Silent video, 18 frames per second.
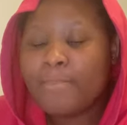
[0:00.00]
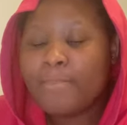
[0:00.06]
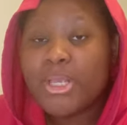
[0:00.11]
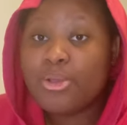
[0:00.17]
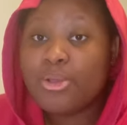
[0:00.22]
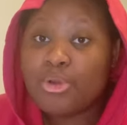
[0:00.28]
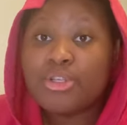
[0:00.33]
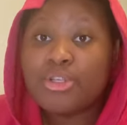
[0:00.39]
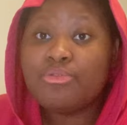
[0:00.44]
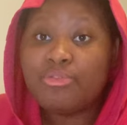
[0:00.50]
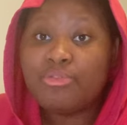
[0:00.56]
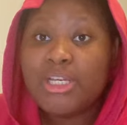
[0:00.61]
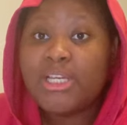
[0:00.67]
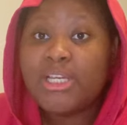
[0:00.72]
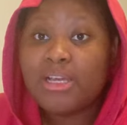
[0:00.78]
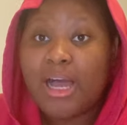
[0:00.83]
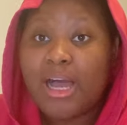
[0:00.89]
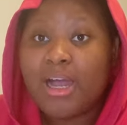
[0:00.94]
it was
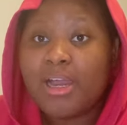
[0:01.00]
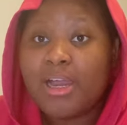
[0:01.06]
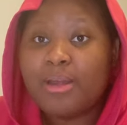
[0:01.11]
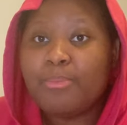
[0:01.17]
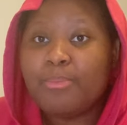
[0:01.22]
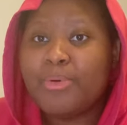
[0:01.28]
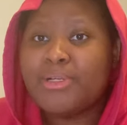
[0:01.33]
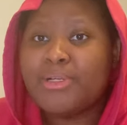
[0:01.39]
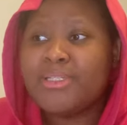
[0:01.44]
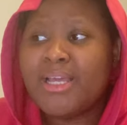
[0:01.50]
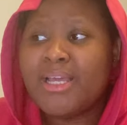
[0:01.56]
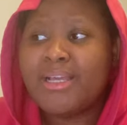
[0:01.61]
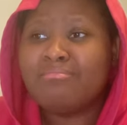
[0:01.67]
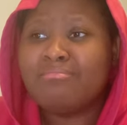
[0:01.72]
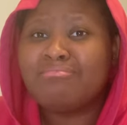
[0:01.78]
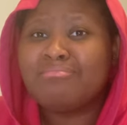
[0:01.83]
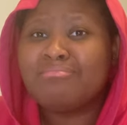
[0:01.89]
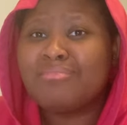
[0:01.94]
really hard. But
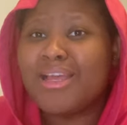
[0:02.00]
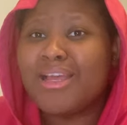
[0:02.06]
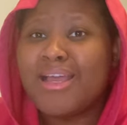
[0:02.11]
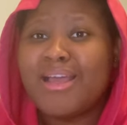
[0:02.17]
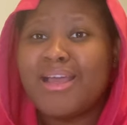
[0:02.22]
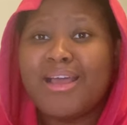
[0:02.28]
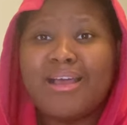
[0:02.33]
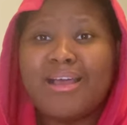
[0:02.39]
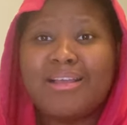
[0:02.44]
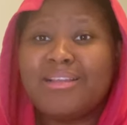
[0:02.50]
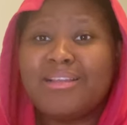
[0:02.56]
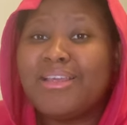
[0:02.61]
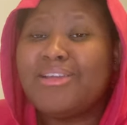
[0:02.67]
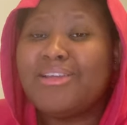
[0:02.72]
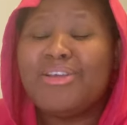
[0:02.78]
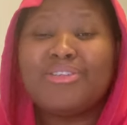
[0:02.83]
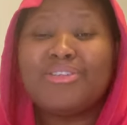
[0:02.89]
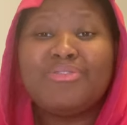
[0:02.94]
then
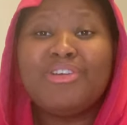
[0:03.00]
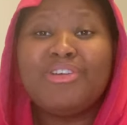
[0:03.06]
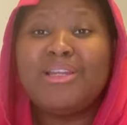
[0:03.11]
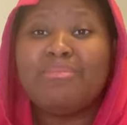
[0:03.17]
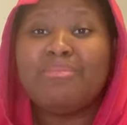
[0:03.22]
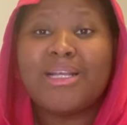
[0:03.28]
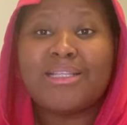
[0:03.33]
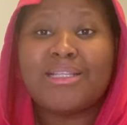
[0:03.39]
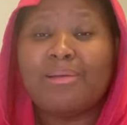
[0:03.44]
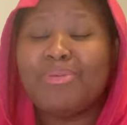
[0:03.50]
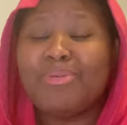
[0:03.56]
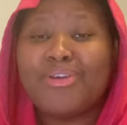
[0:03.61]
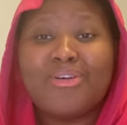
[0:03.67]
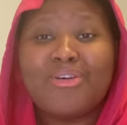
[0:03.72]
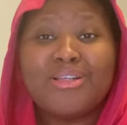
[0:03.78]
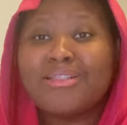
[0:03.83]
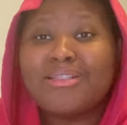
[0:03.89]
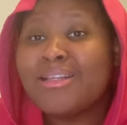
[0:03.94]
it doesn't really matter
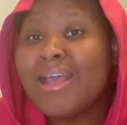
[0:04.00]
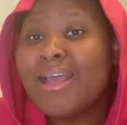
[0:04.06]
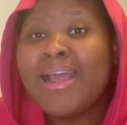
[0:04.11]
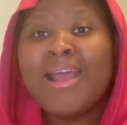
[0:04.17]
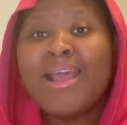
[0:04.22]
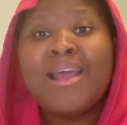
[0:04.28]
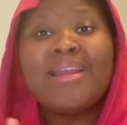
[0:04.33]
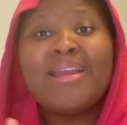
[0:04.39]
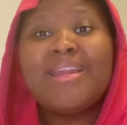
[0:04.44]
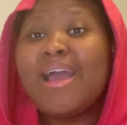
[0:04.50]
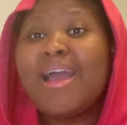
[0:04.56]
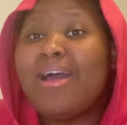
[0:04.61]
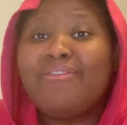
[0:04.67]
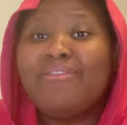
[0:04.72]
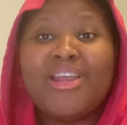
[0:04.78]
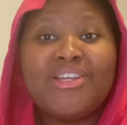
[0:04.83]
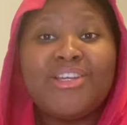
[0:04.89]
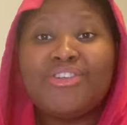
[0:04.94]
because they
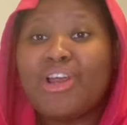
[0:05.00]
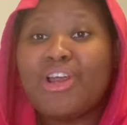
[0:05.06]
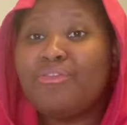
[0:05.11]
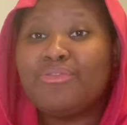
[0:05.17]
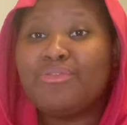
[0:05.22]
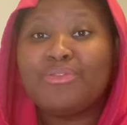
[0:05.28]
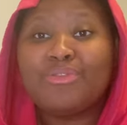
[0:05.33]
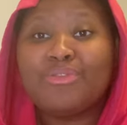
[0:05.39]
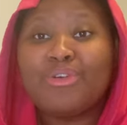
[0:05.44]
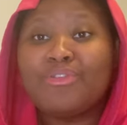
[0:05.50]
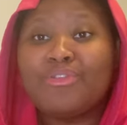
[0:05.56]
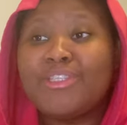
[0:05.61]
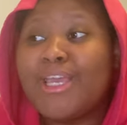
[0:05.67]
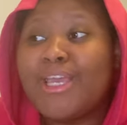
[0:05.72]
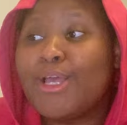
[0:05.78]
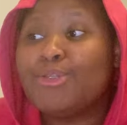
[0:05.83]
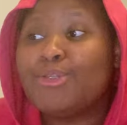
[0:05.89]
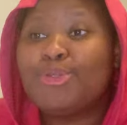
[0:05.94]
have Nigerian foodstuffs
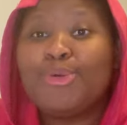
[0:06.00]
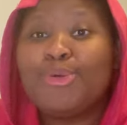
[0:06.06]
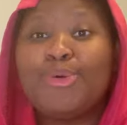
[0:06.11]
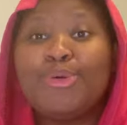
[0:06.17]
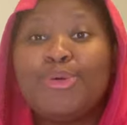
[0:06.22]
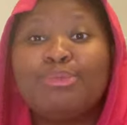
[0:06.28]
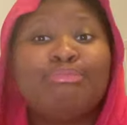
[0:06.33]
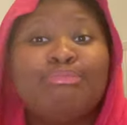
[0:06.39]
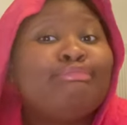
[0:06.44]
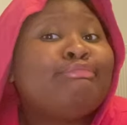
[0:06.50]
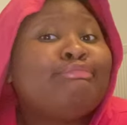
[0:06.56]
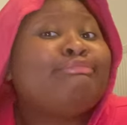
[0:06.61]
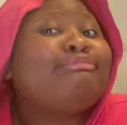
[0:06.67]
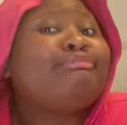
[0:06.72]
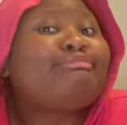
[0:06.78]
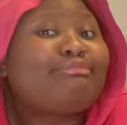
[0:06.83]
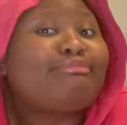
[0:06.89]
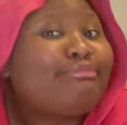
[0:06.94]
here, so
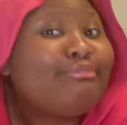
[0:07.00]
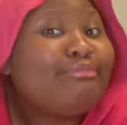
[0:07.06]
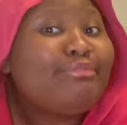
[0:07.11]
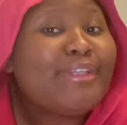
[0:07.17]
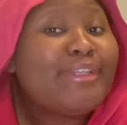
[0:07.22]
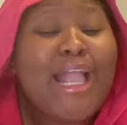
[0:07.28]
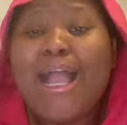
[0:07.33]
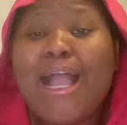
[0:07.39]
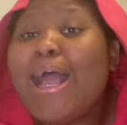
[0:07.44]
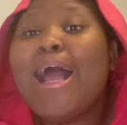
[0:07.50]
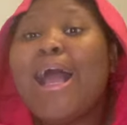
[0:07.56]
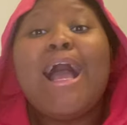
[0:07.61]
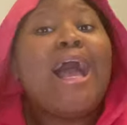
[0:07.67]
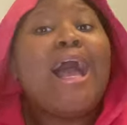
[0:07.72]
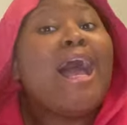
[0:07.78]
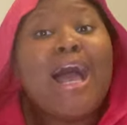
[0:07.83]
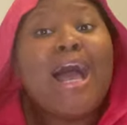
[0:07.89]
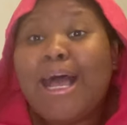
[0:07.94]

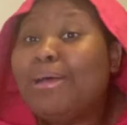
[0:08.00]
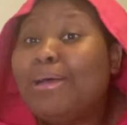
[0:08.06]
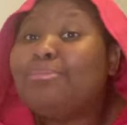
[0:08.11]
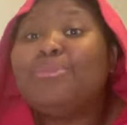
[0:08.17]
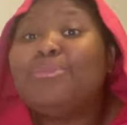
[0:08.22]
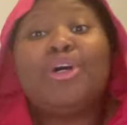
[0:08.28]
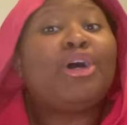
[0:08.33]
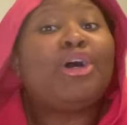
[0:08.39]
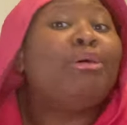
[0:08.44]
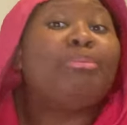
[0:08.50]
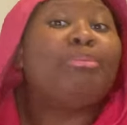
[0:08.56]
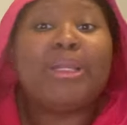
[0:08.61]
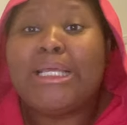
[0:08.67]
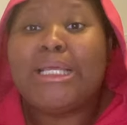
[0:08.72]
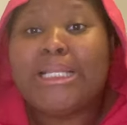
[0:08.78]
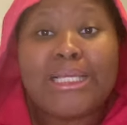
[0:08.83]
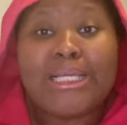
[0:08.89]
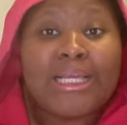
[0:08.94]
I'm not
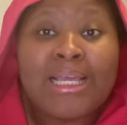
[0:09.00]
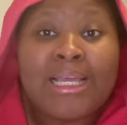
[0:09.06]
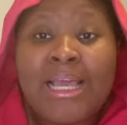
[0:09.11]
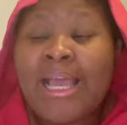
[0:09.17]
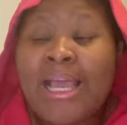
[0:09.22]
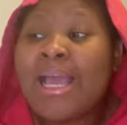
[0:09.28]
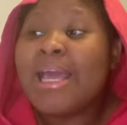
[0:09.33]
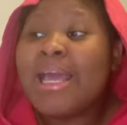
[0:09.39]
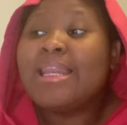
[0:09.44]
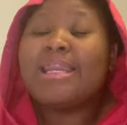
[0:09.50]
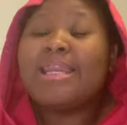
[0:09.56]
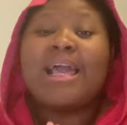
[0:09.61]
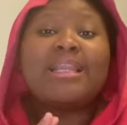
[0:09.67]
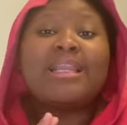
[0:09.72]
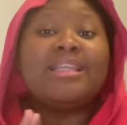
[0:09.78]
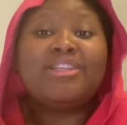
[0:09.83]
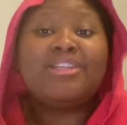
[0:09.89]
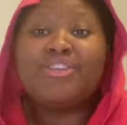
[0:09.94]
complaining.
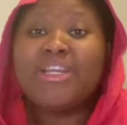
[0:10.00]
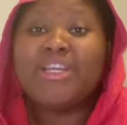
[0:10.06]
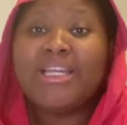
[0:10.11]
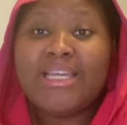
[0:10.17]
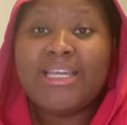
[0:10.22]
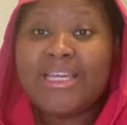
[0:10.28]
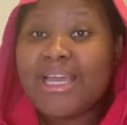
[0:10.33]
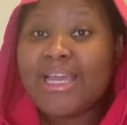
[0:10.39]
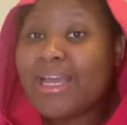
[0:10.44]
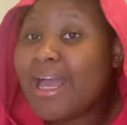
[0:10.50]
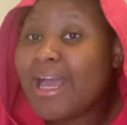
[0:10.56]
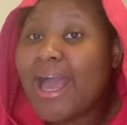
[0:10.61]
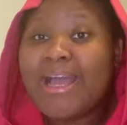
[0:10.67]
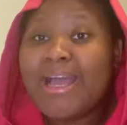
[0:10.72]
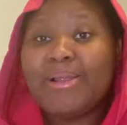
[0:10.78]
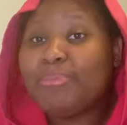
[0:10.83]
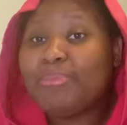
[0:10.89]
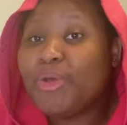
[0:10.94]
Like, literally,
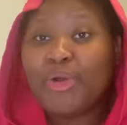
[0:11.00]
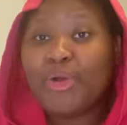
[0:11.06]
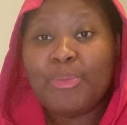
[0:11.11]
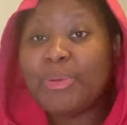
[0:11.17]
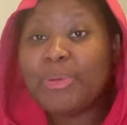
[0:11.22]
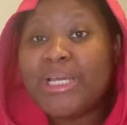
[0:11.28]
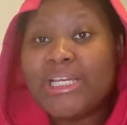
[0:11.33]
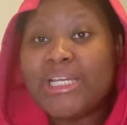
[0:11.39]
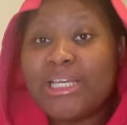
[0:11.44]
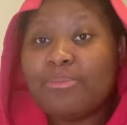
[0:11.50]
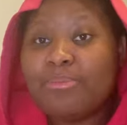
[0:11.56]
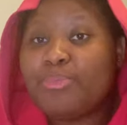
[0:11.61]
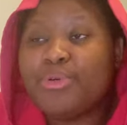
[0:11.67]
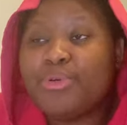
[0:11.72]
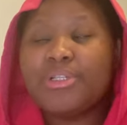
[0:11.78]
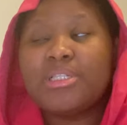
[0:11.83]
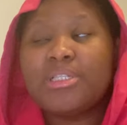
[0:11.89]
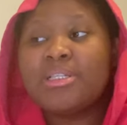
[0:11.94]
I am not complaining,
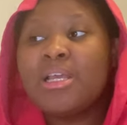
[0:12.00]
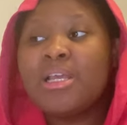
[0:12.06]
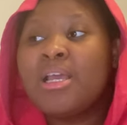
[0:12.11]
but